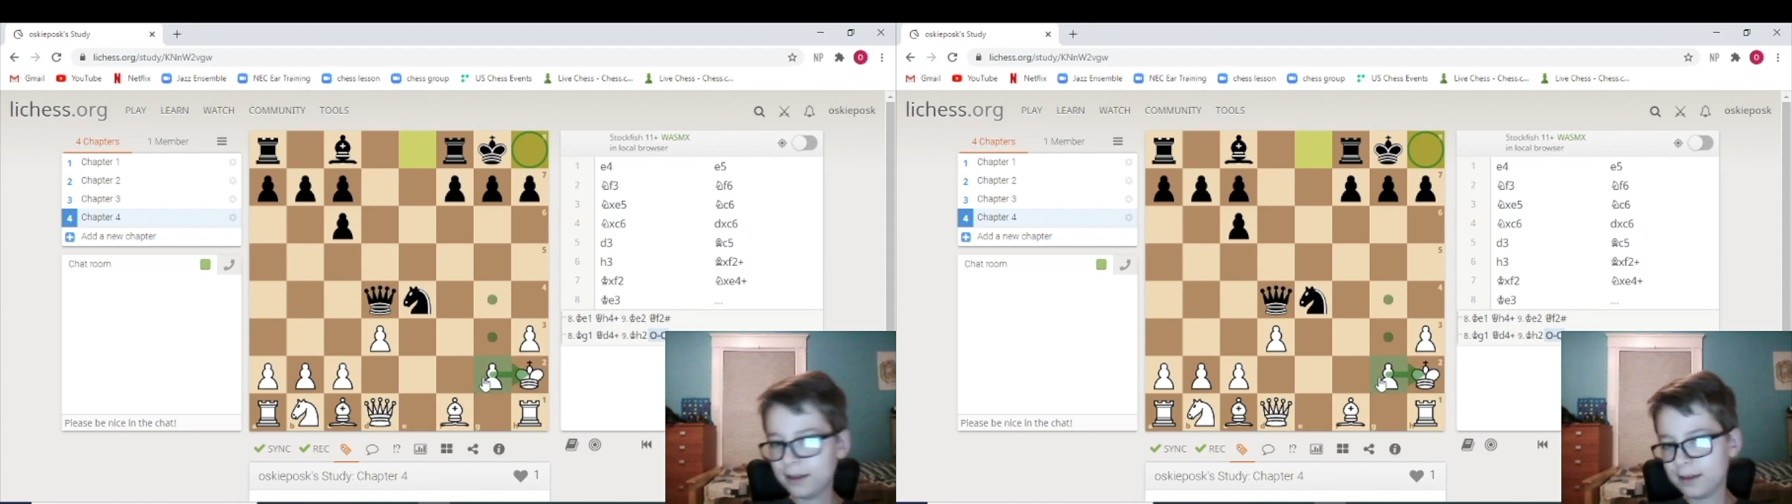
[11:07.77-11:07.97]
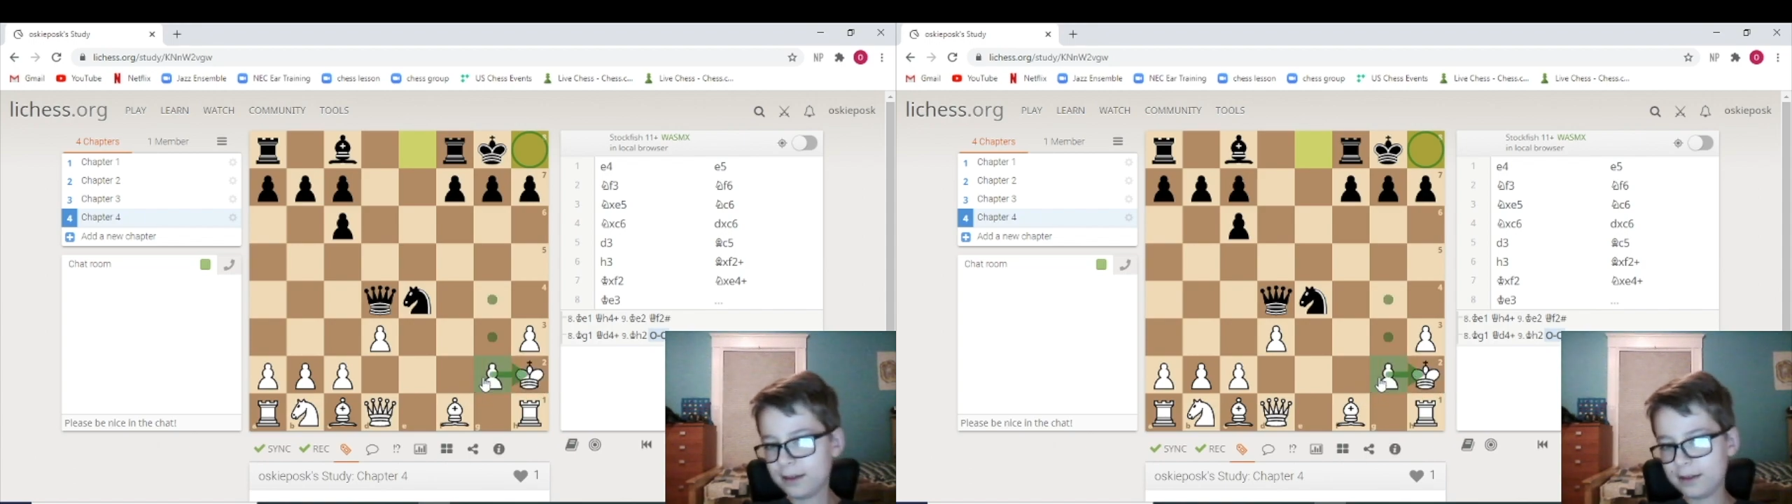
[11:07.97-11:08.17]

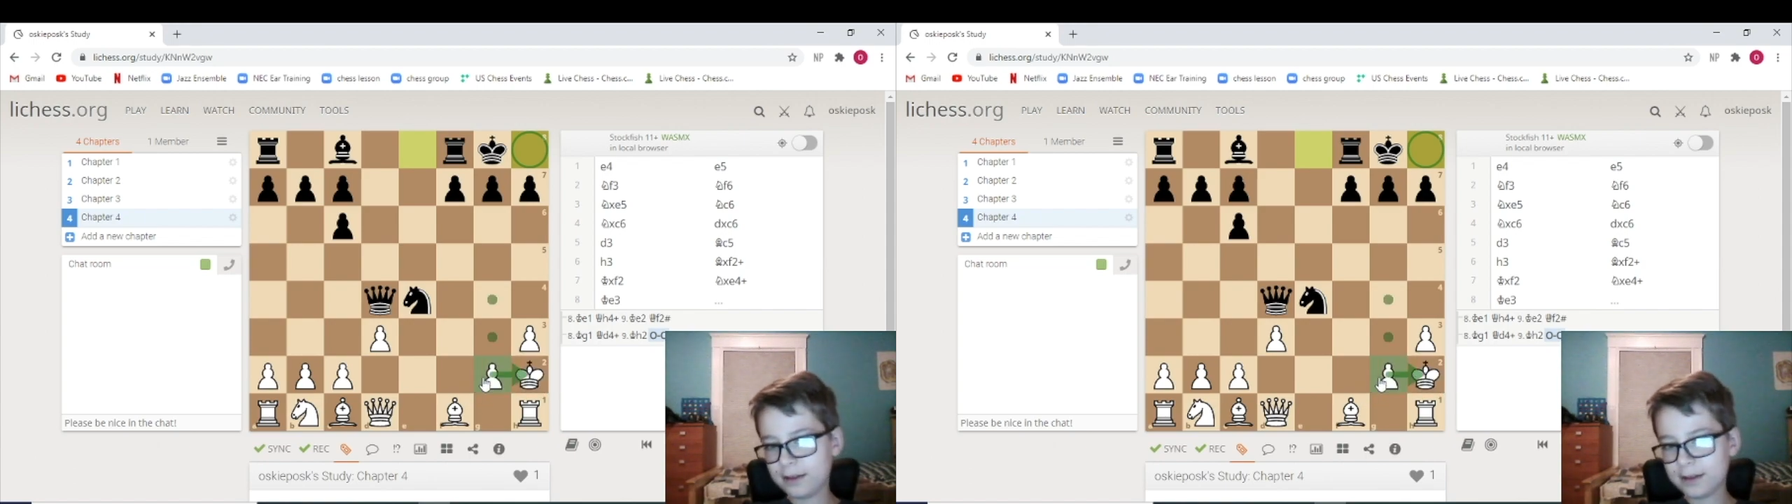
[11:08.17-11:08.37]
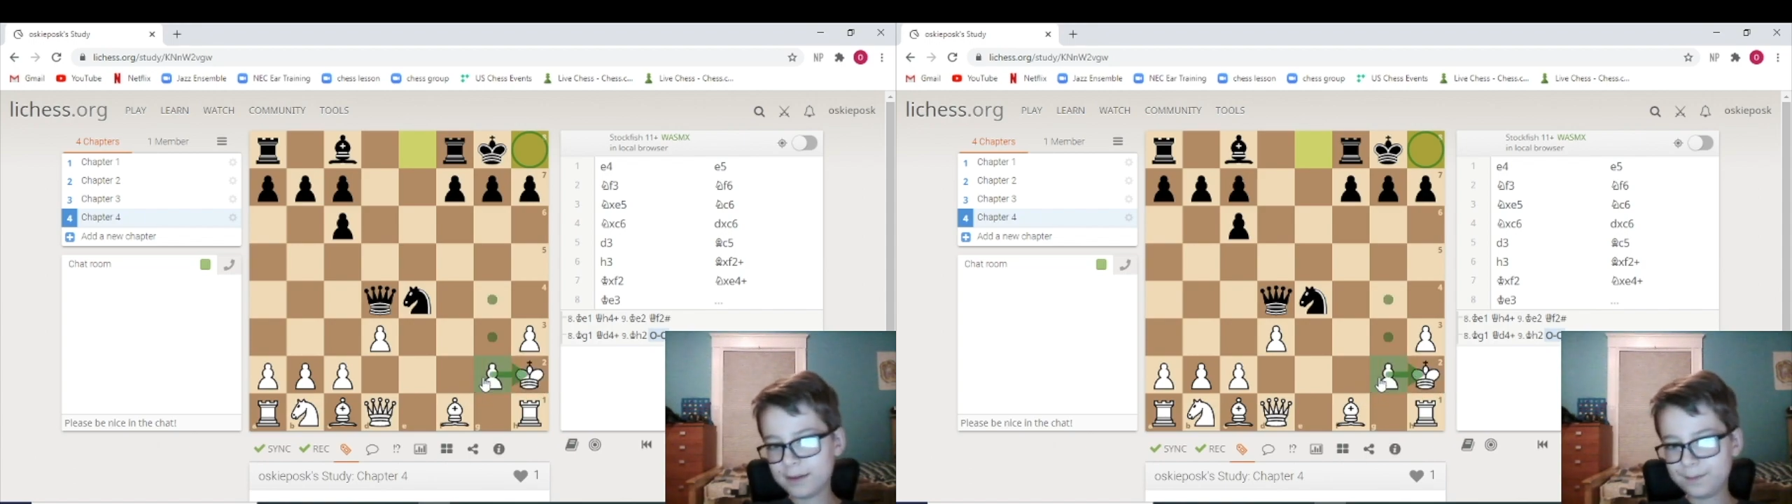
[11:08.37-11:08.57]

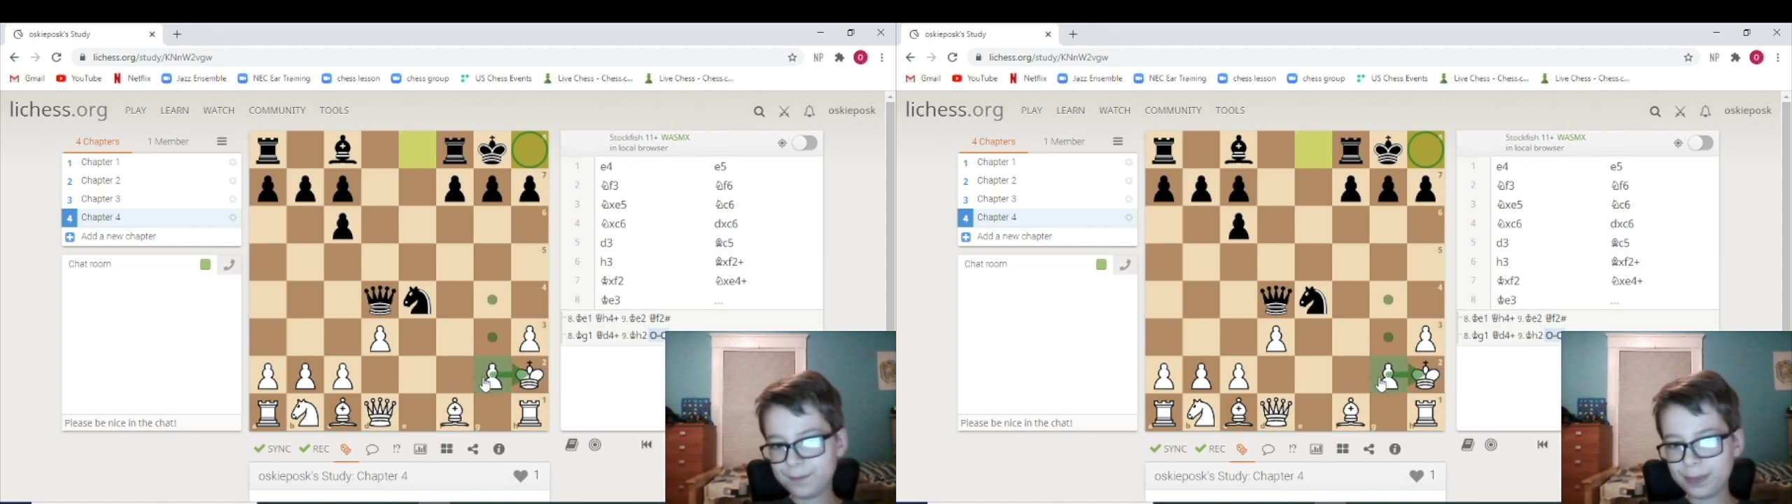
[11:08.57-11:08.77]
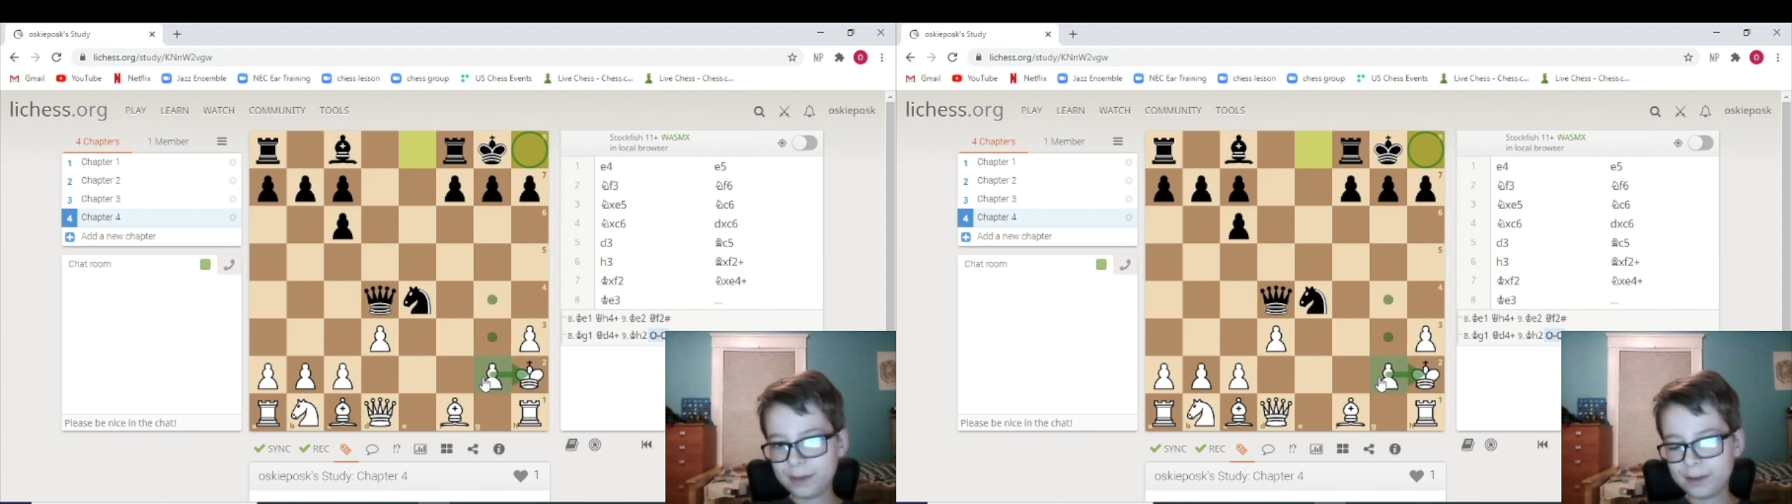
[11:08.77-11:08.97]

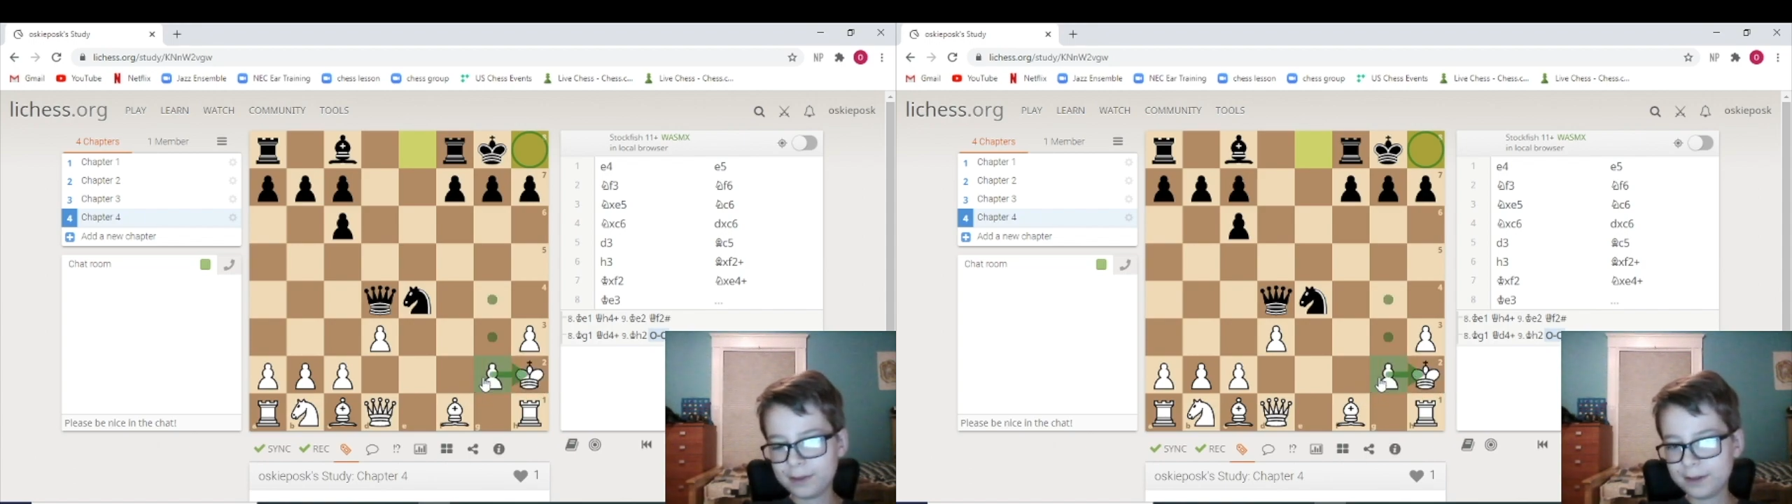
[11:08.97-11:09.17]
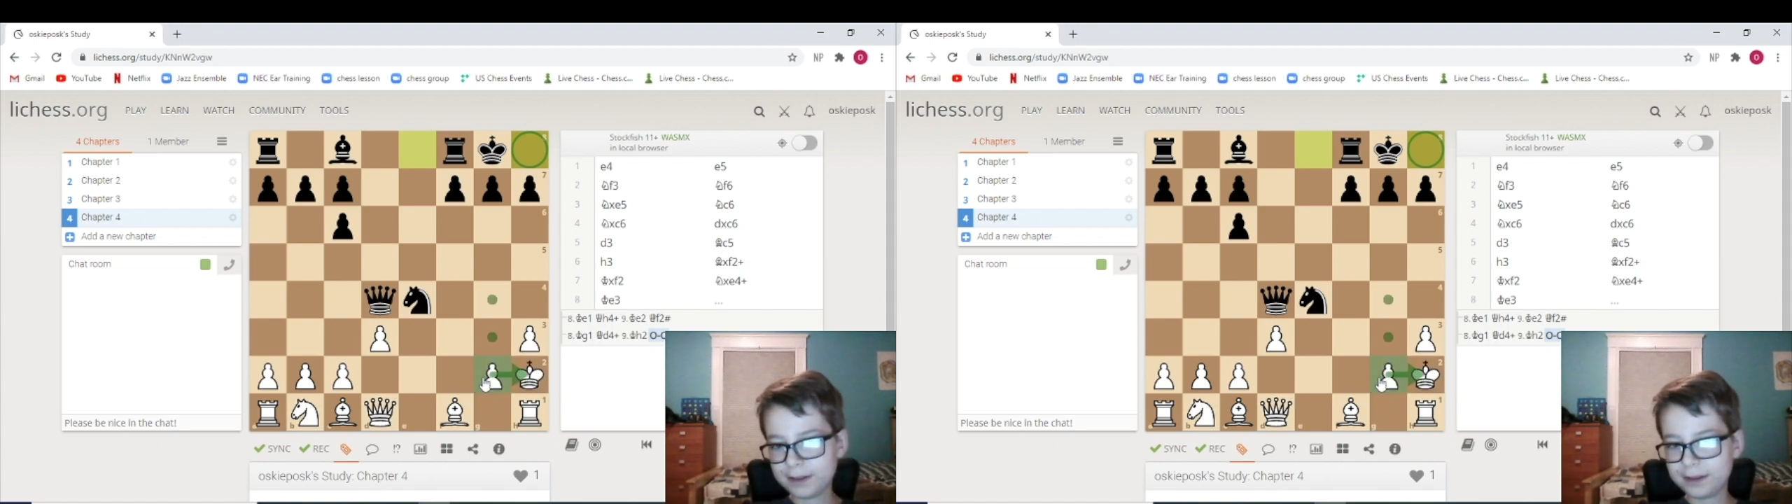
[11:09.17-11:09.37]
This